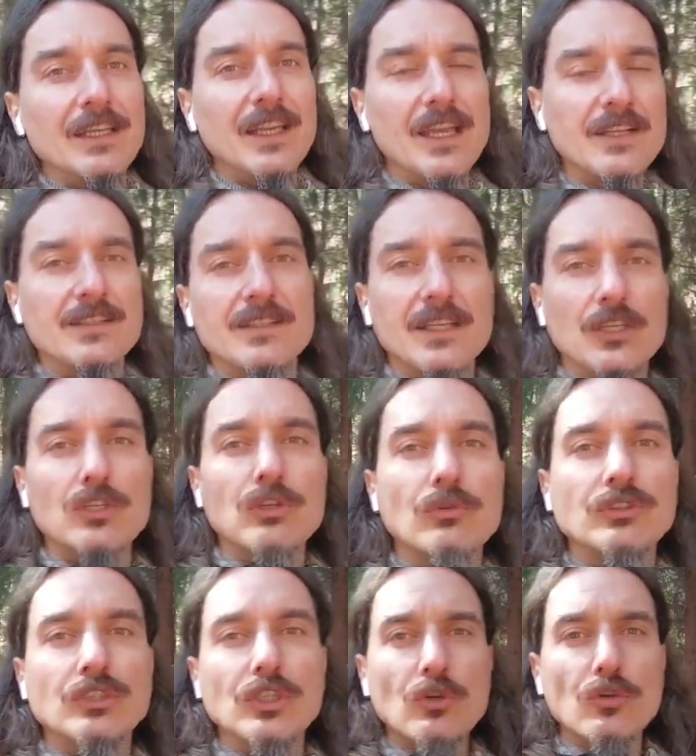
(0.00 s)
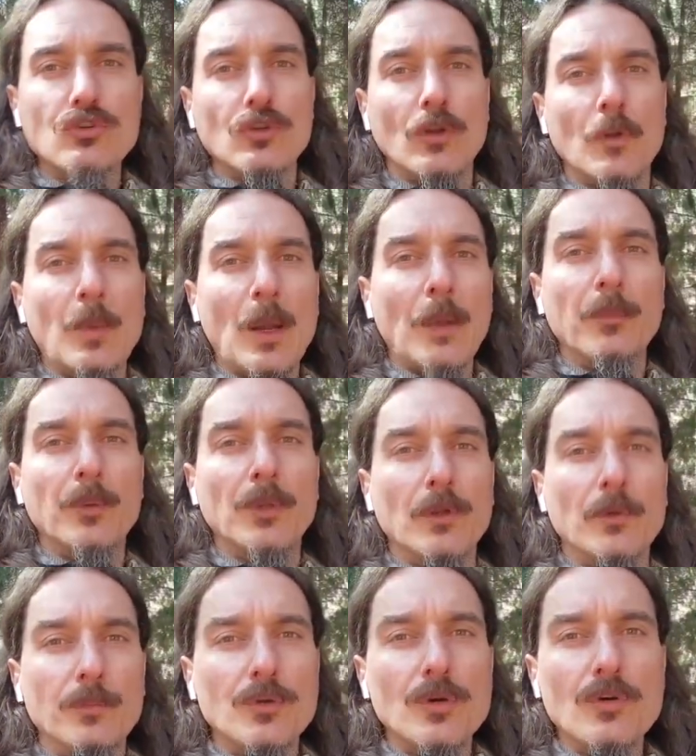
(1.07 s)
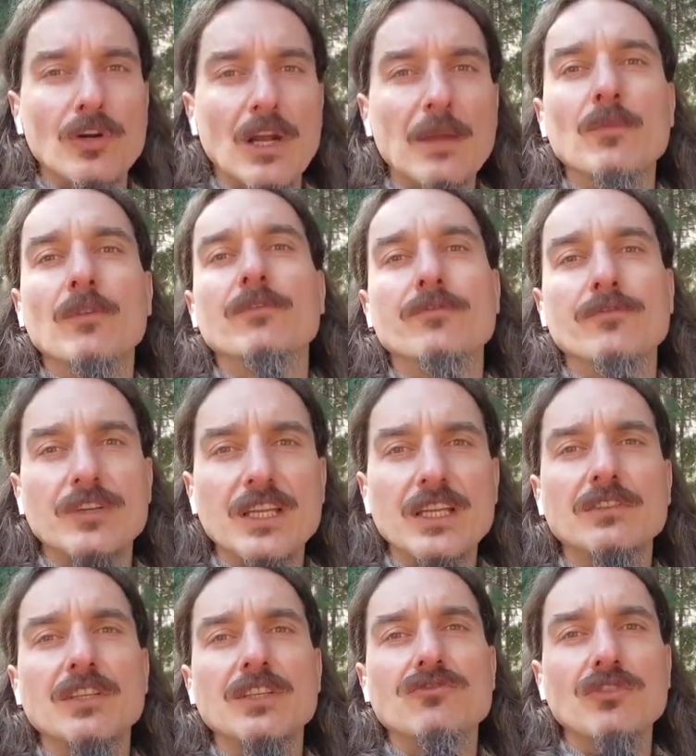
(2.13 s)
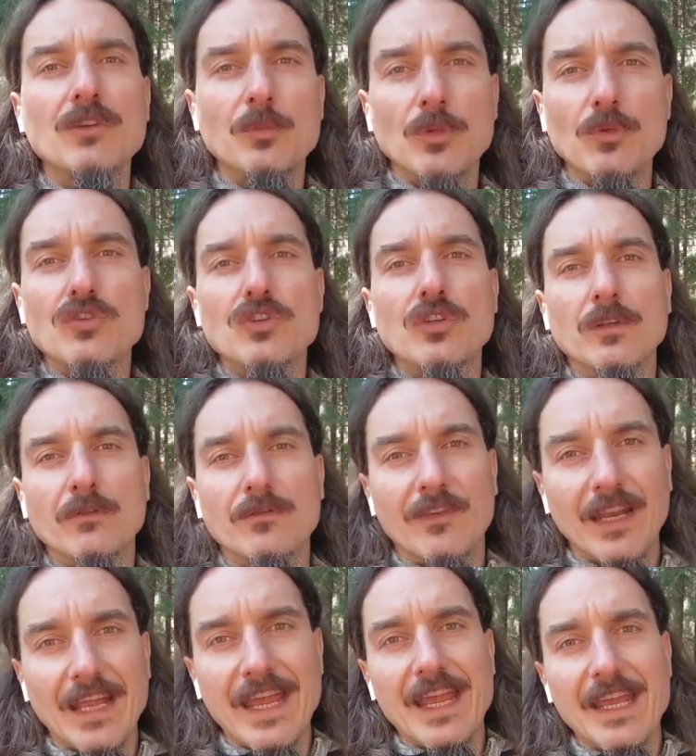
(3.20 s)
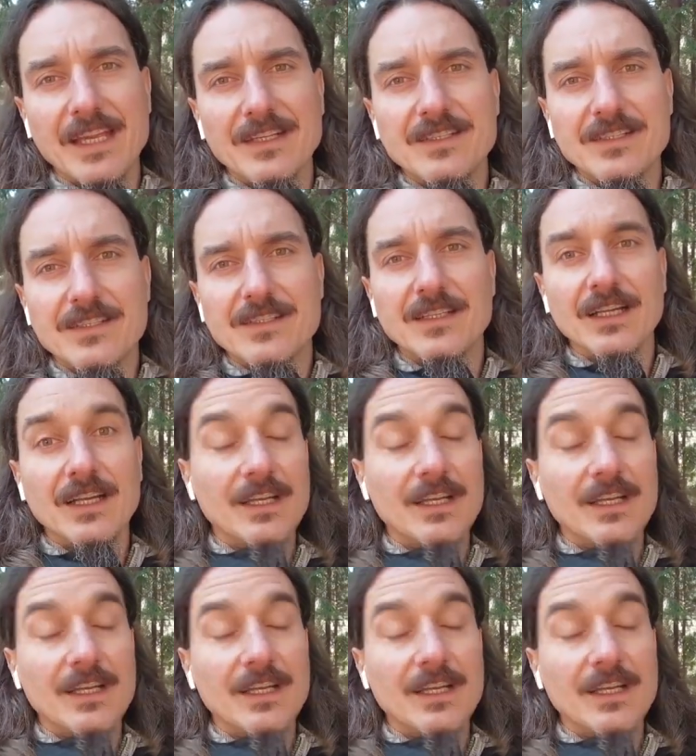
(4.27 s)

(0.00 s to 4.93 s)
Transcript: institute the usual popular program of redistribution of lands